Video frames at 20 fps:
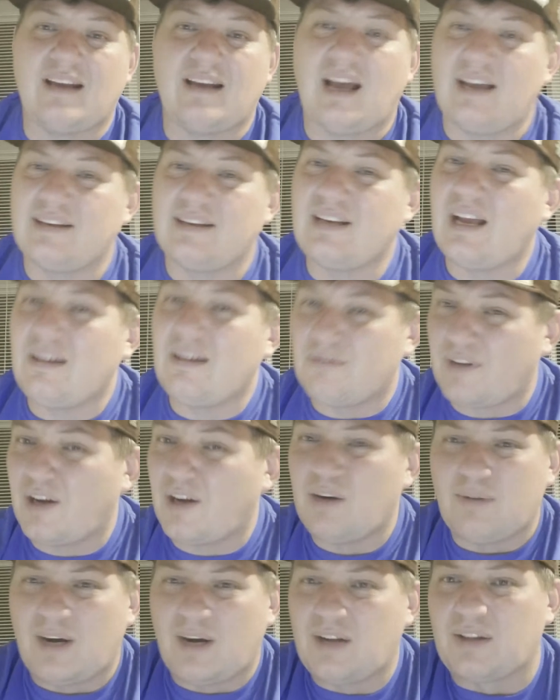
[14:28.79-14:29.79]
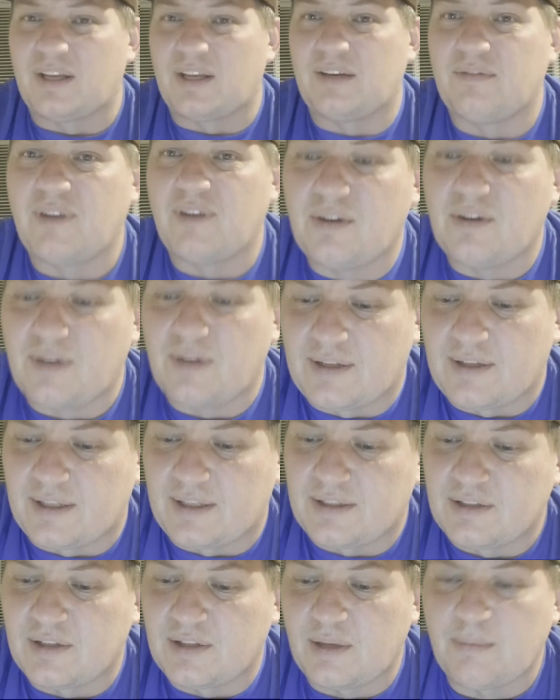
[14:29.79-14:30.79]
Not very rarely
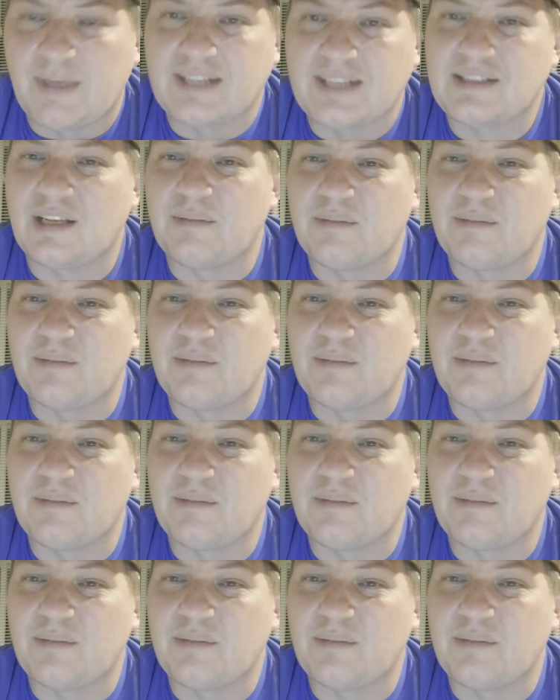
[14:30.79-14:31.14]
do they mess